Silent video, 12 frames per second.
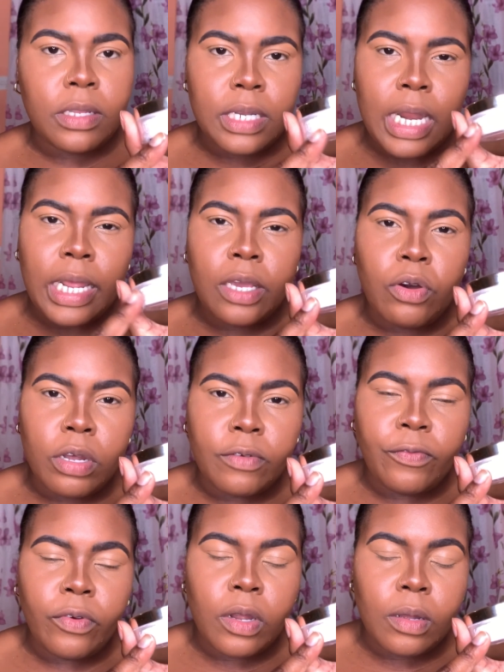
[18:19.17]
that I got
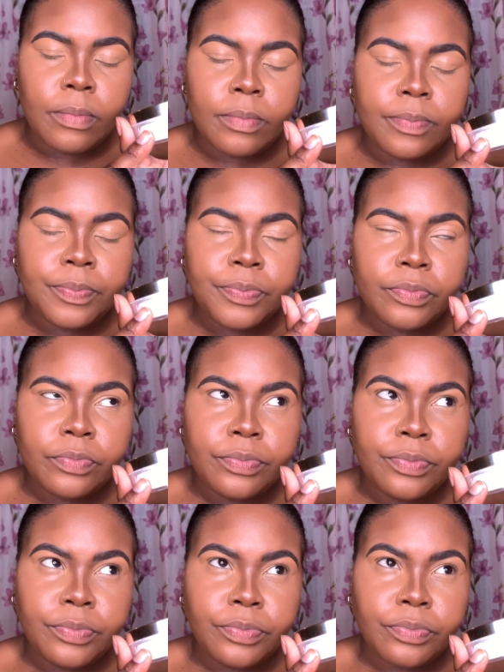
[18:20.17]
from,
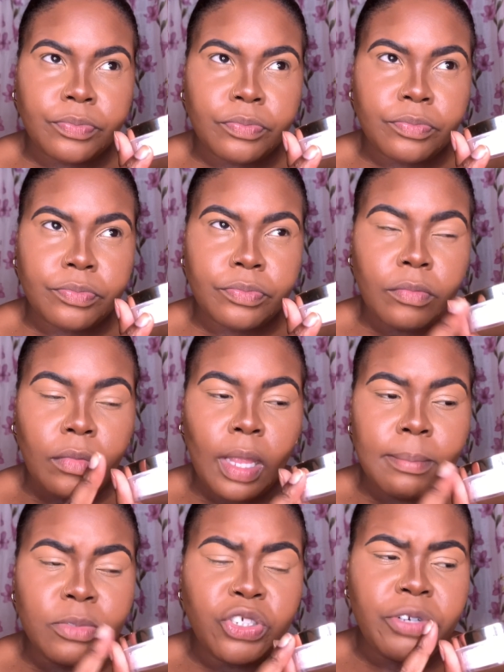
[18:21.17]

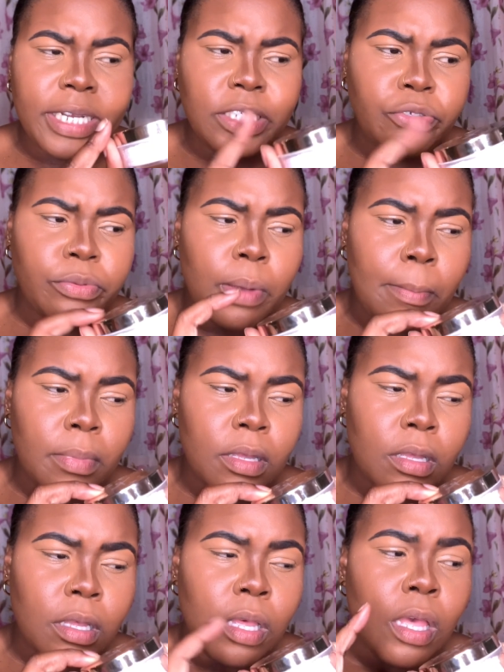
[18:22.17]
I'm trying to remember